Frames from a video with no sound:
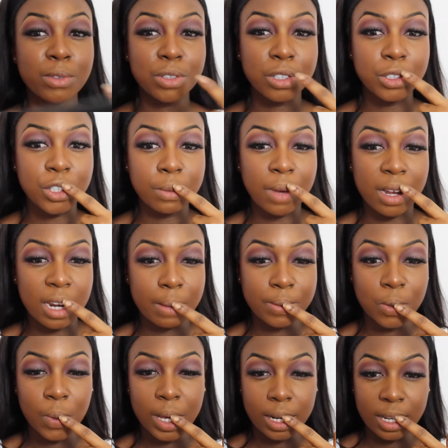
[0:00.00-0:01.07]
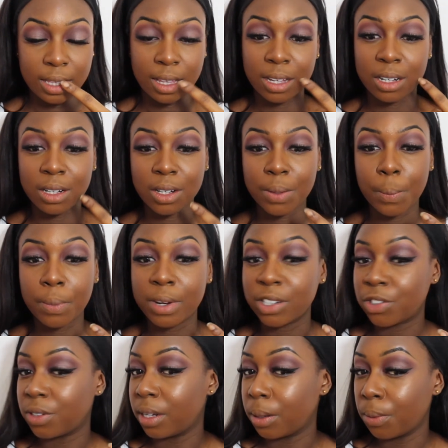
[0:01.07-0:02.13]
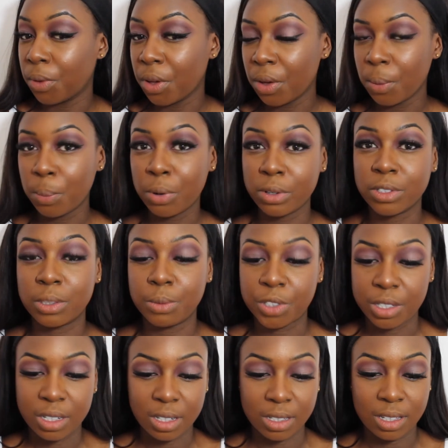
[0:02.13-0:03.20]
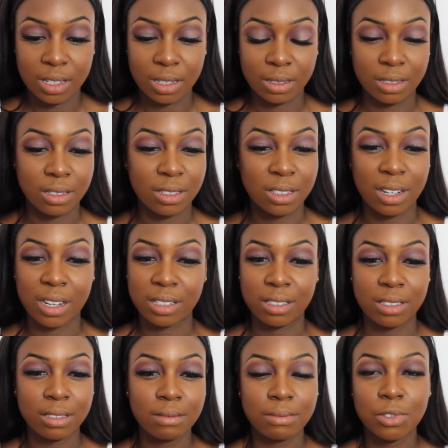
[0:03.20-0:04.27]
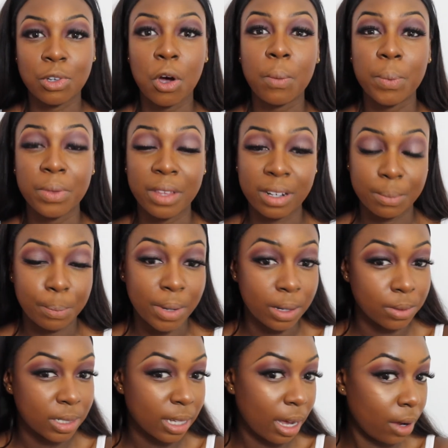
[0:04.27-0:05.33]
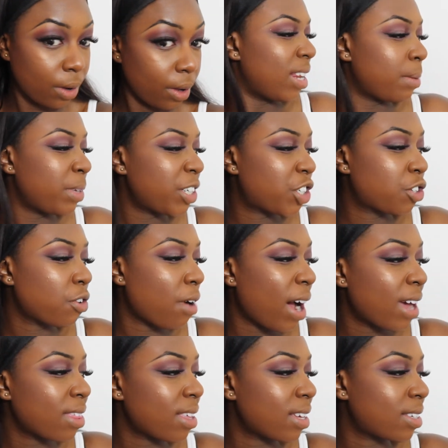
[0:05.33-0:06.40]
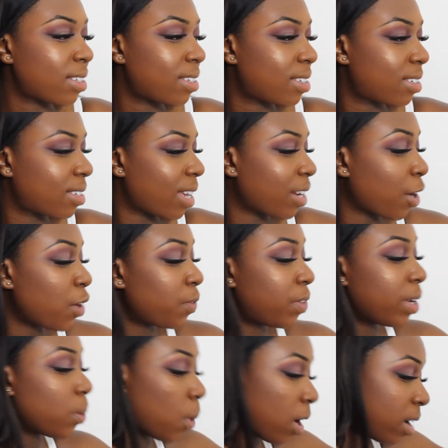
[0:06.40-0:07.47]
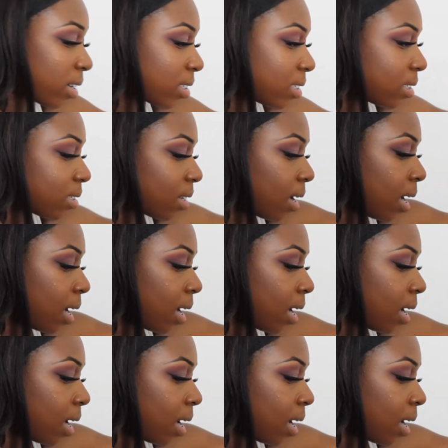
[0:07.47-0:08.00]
I'm just gonna do my lips quickly, then literally put on some jeans and a nice top and then bounce out. Let me try this and hopefully it works.